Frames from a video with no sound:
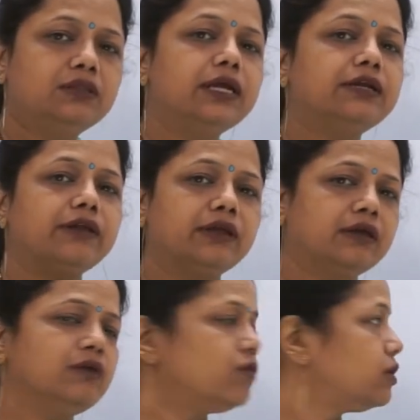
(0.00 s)
that
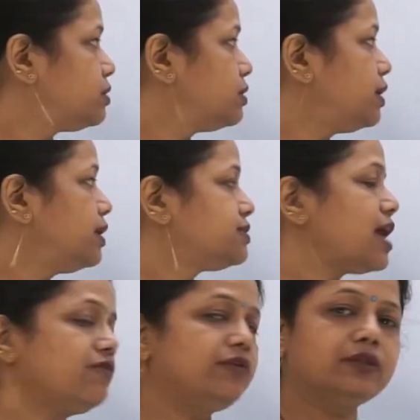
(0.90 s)
drinking water is
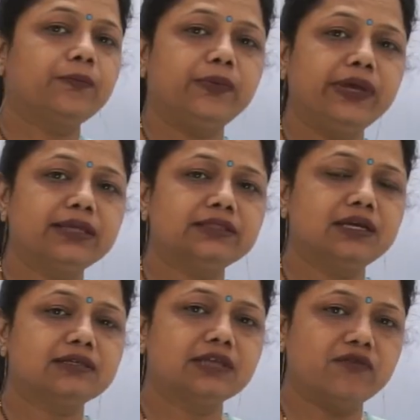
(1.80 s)
having the pH
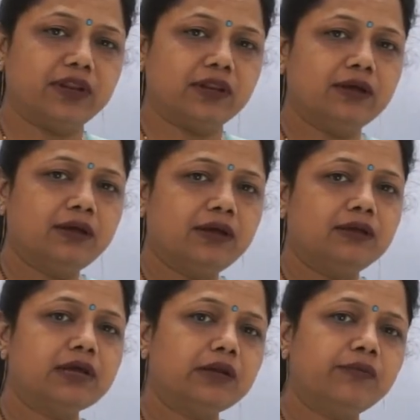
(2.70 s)
seven.
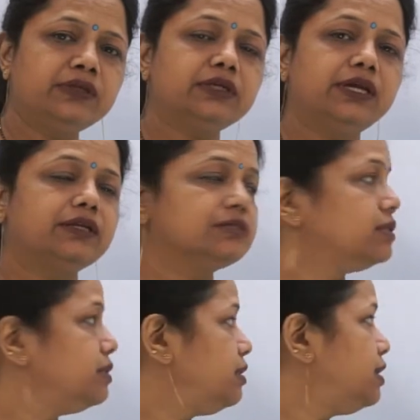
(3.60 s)
That means it is
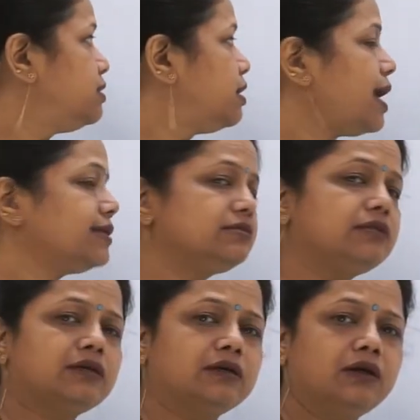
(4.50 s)
neither
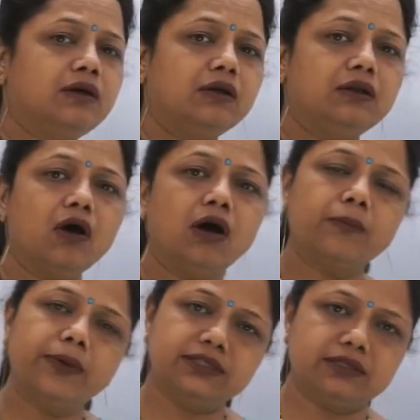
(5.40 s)
acidic
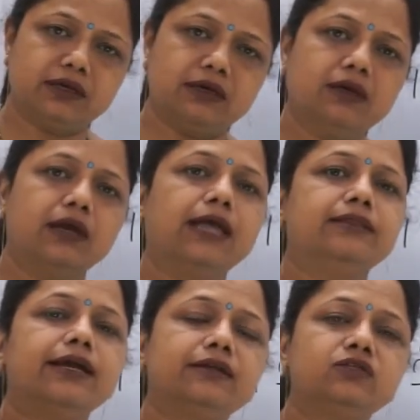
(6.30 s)
nor basic,
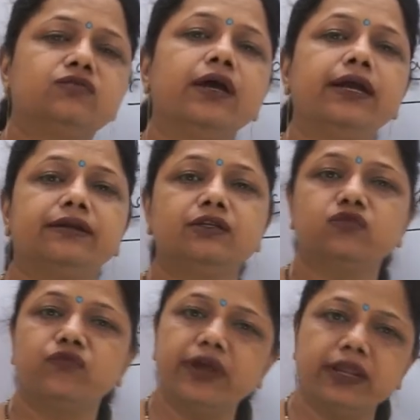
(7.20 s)
and that is why it
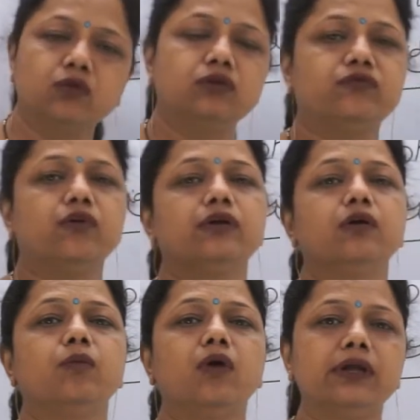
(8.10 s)
is very good for
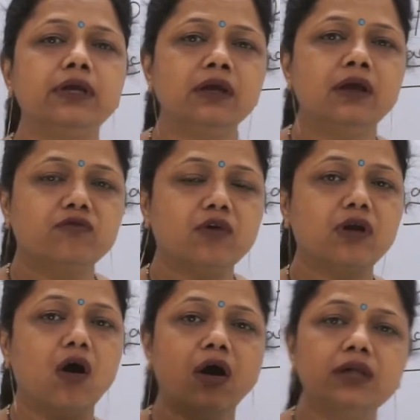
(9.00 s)
your body,
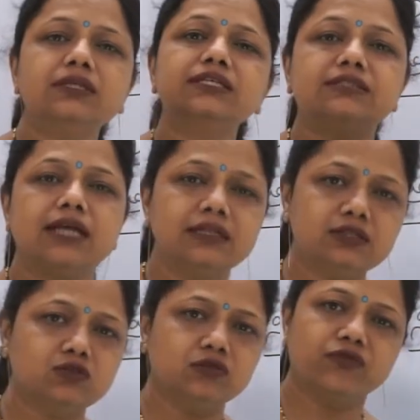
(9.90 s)
for all the
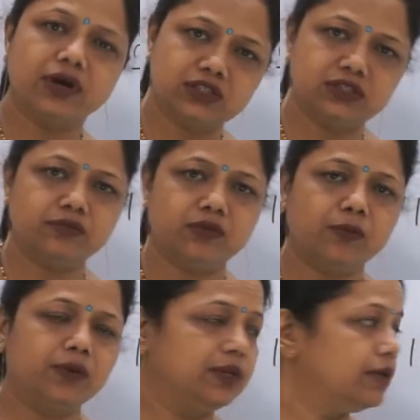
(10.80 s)
cells to function
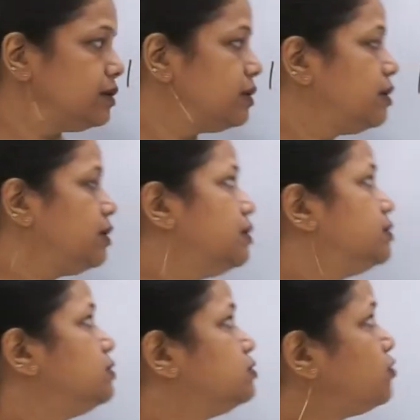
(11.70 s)
properly.
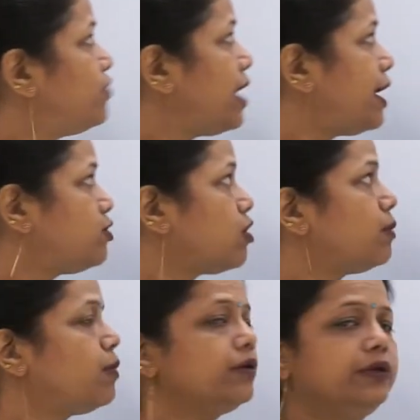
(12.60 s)
So when I talk about